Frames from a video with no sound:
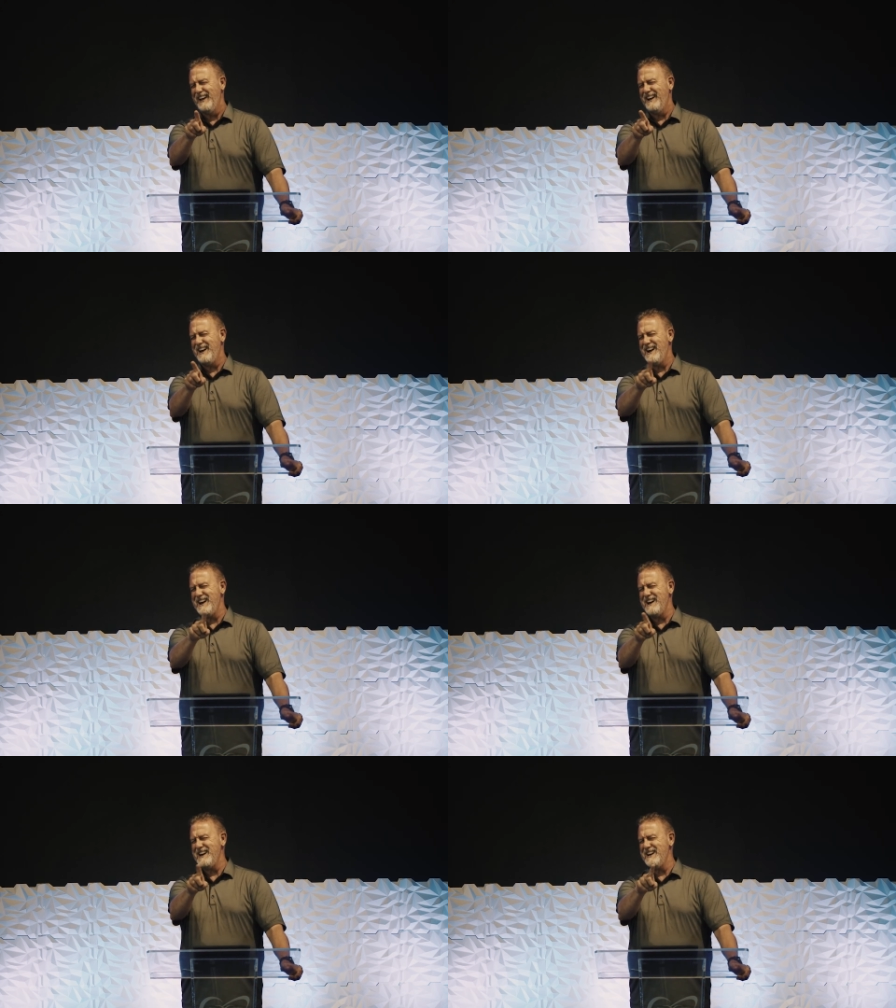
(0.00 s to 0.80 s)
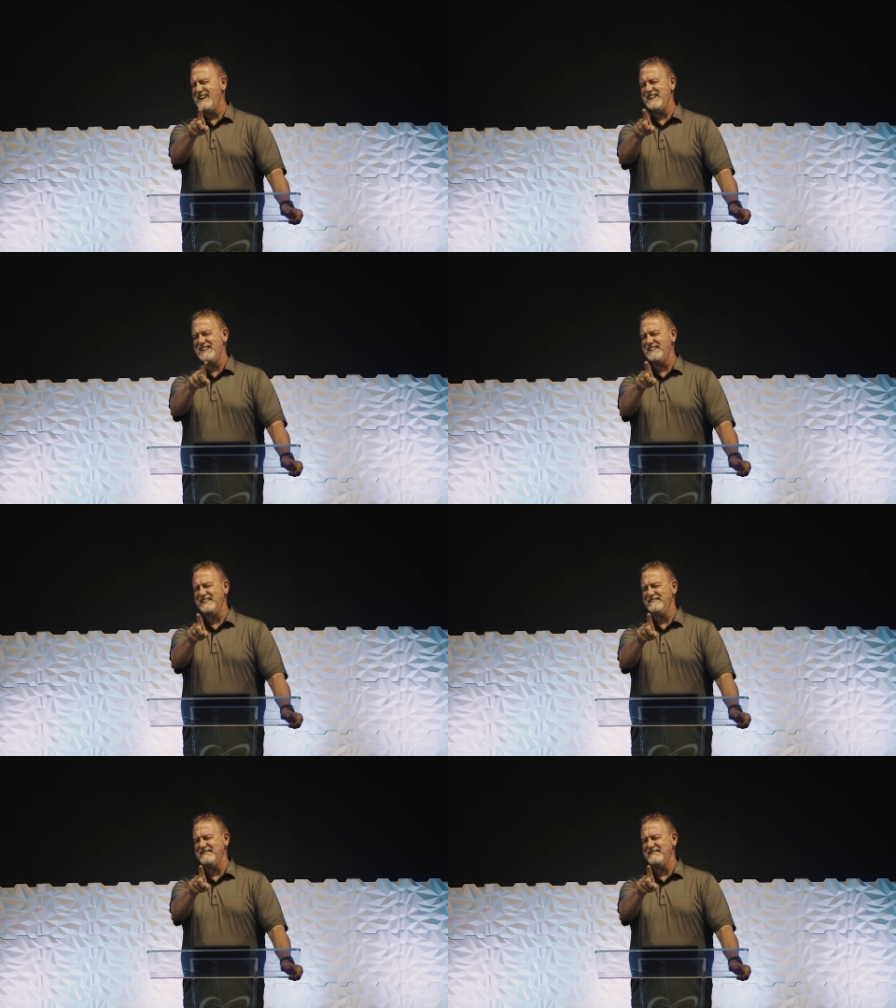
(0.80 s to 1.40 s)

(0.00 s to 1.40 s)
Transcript: no,